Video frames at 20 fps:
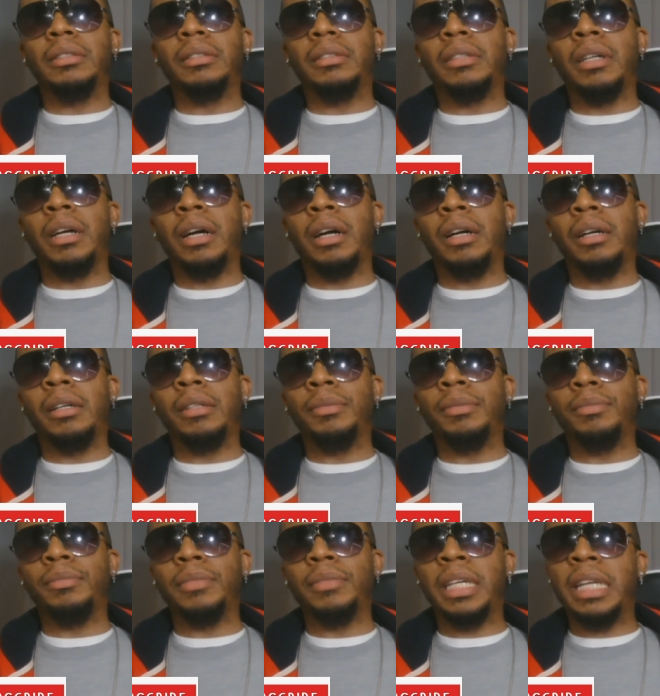Uh,
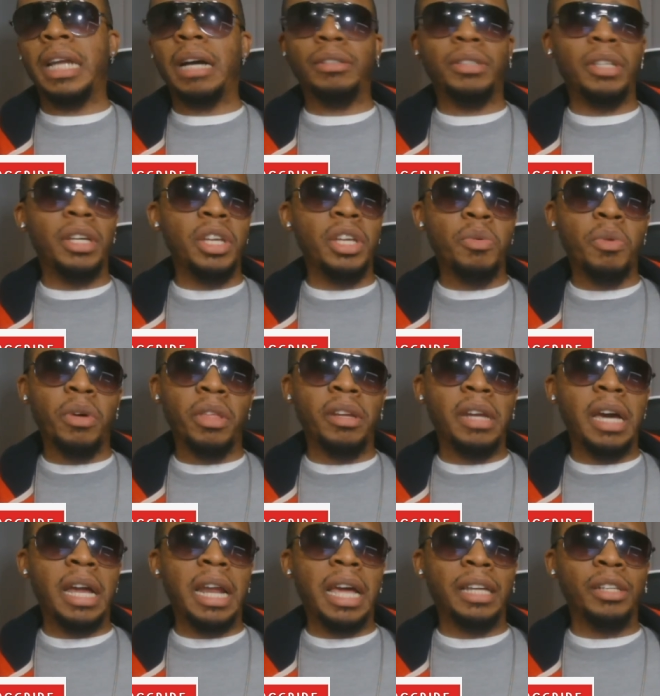and I'll tell you whether or
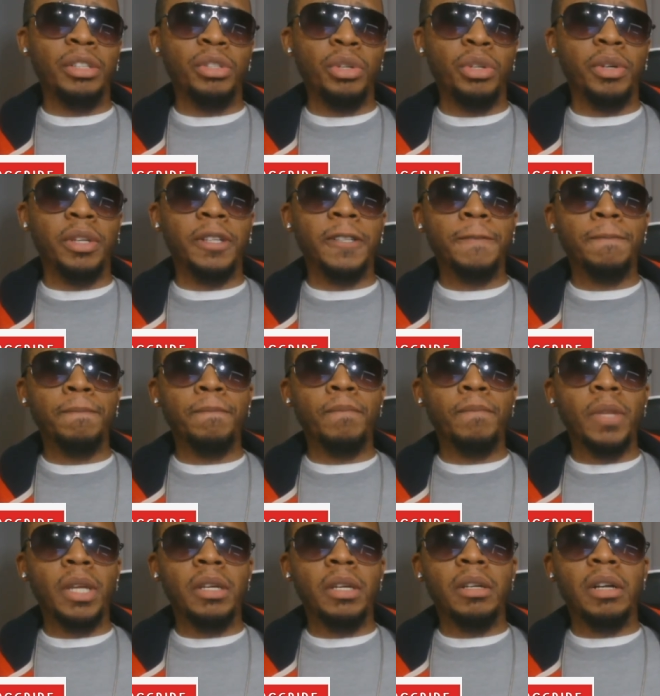not I can do
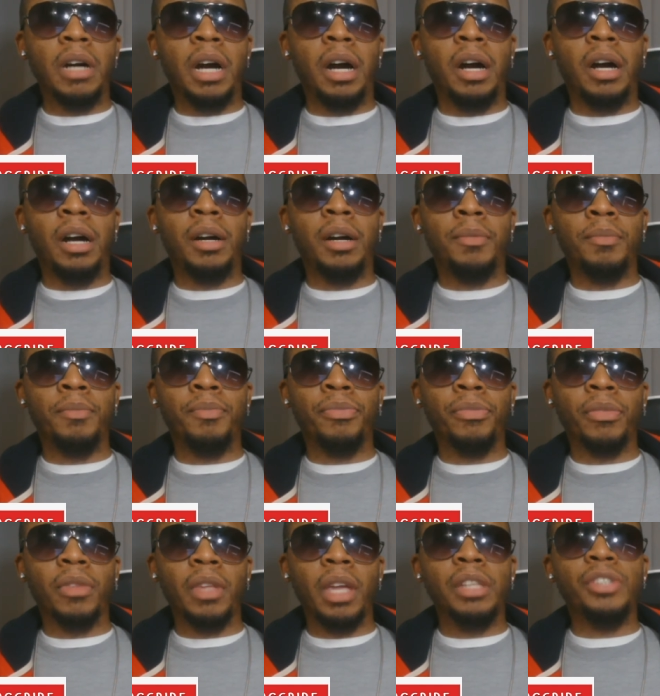it. Um,
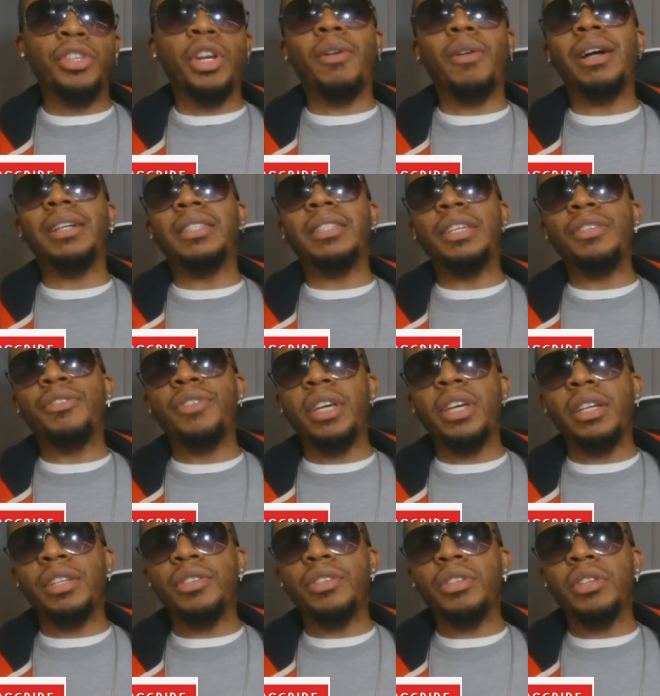J-Rocc says
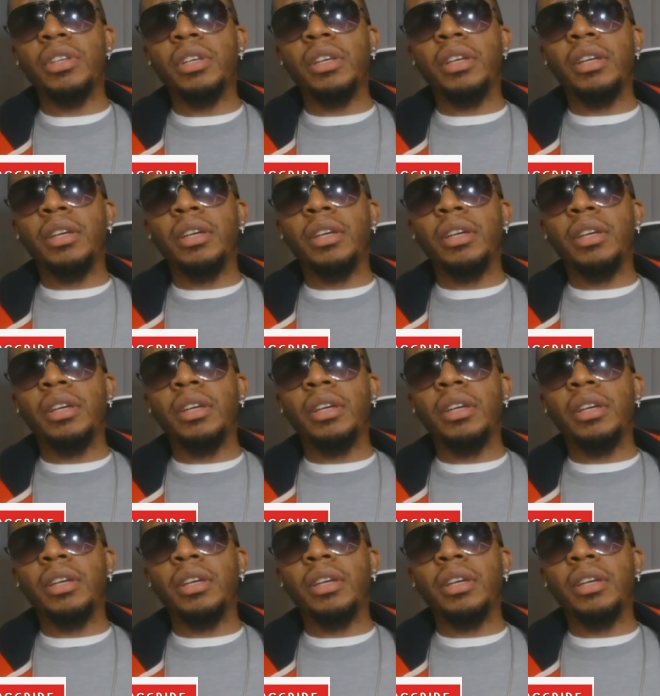this.